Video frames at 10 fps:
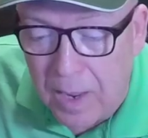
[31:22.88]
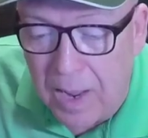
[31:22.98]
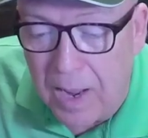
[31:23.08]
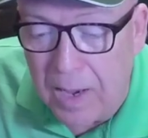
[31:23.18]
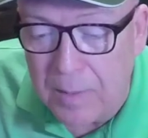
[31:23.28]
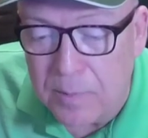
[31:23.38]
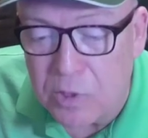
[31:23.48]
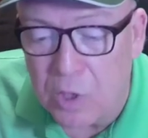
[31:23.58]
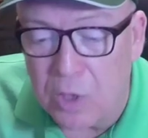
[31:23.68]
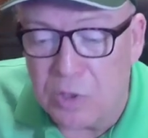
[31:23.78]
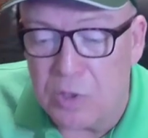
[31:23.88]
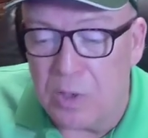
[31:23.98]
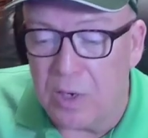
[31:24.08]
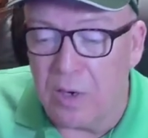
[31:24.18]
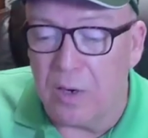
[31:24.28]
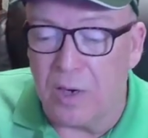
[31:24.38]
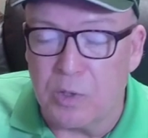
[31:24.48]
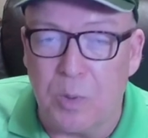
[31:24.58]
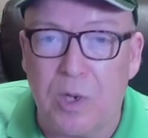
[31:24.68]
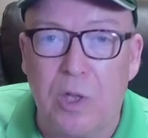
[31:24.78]
and let me talk to you here
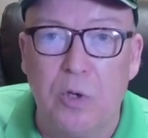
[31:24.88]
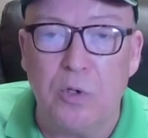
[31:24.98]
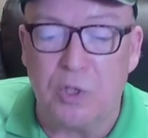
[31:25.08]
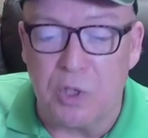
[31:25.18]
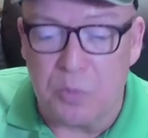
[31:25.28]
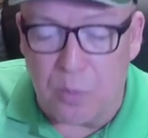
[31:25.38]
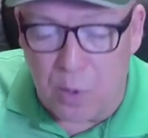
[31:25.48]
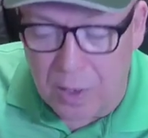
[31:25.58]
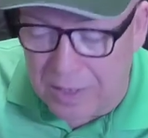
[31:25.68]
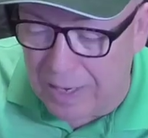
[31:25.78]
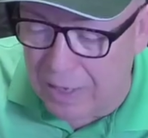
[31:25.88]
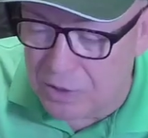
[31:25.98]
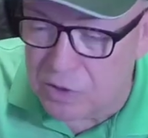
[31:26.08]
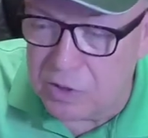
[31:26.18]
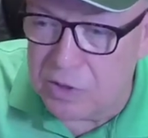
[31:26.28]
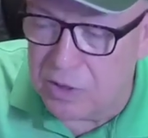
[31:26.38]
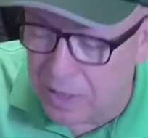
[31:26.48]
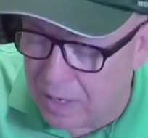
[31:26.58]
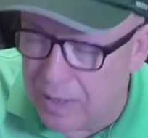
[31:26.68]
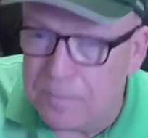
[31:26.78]
as we close this broadcast
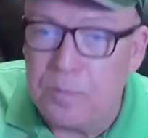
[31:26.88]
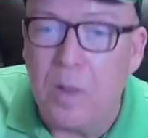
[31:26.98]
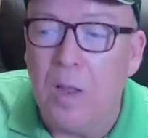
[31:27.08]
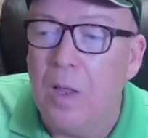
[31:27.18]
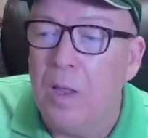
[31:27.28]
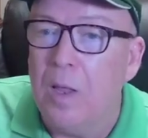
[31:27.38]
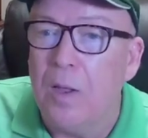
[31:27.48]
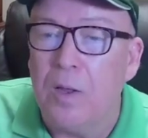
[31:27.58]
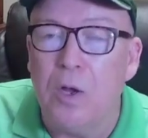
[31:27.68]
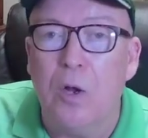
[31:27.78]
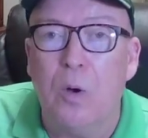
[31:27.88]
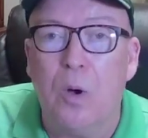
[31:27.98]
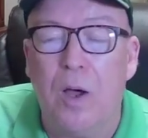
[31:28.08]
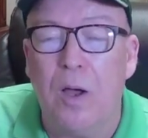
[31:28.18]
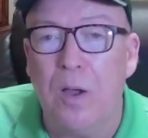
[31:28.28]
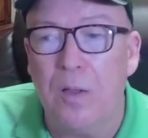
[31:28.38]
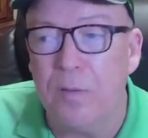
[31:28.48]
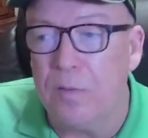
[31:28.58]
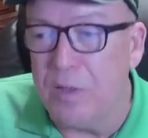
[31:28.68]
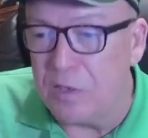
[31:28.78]
today. You know, uh,
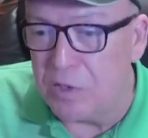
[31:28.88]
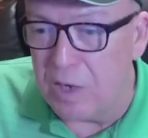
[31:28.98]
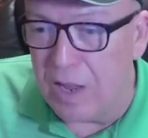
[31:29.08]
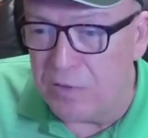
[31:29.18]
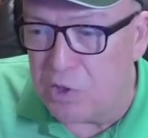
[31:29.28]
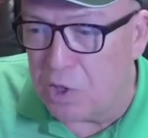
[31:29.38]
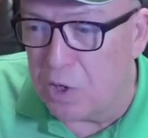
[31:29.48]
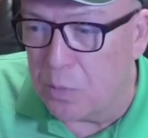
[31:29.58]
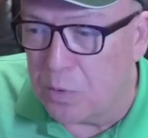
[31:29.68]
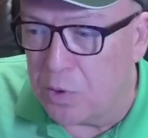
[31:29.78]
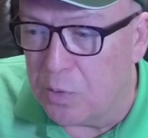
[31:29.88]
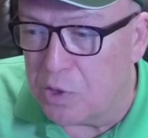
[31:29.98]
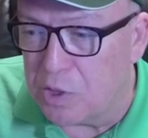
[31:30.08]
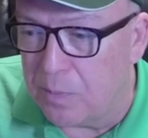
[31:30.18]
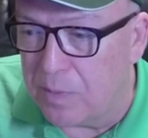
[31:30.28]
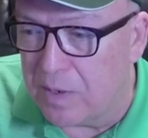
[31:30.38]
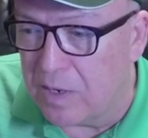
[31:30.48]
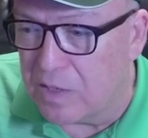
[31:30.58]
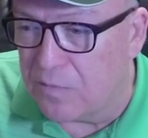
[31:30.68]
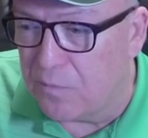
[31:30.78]
this I shared with you is something
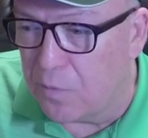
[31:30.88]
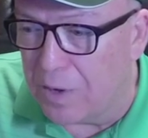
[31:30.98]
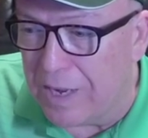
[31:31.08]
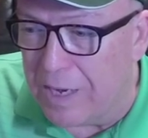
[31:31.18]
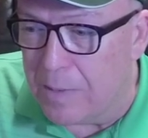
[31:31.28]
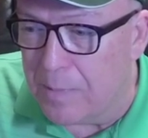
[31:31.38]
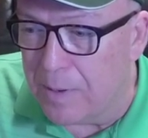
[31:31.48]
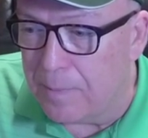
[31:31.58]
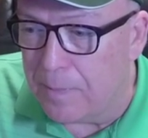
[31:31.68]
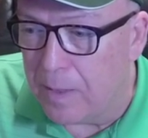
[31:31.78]
that's very intimate,